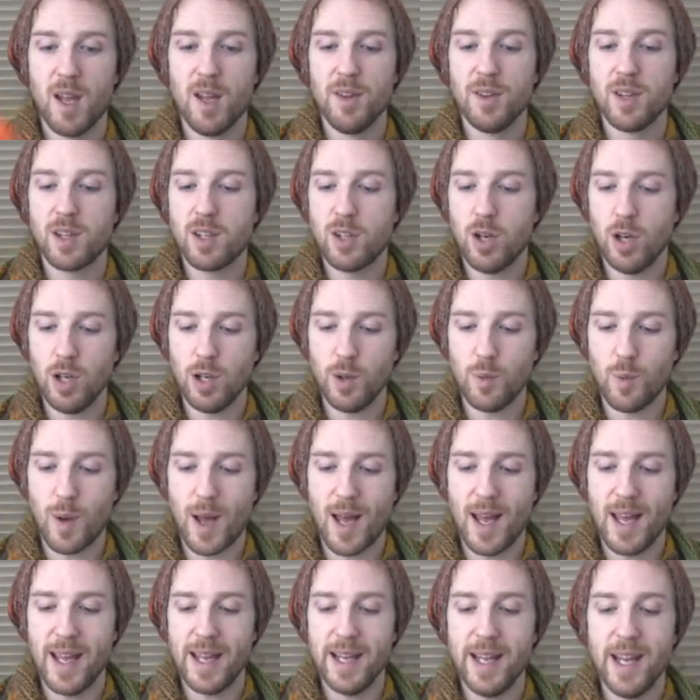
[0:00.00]
The
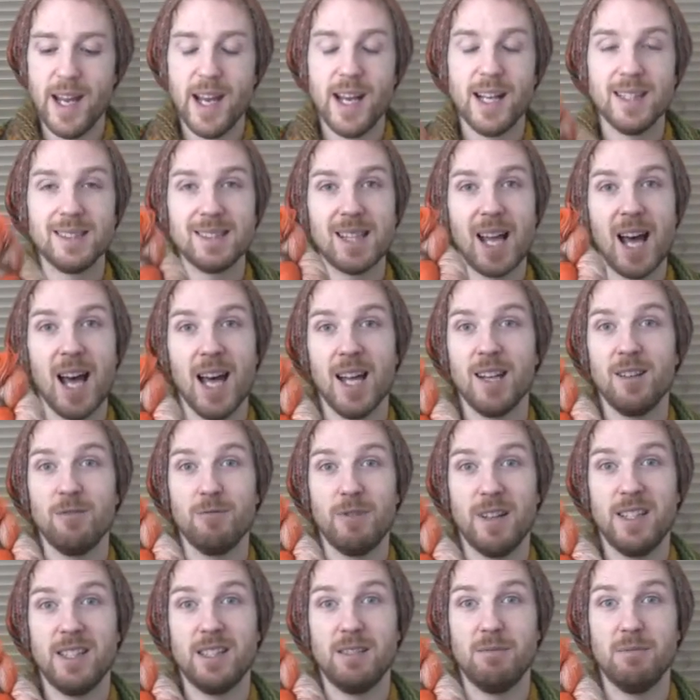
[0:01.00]
colourway is the
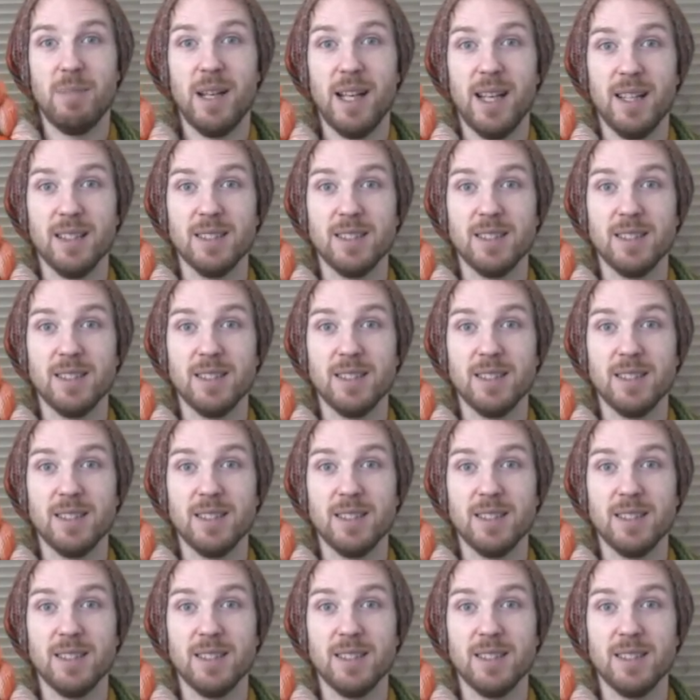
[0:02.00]
handwritten bit.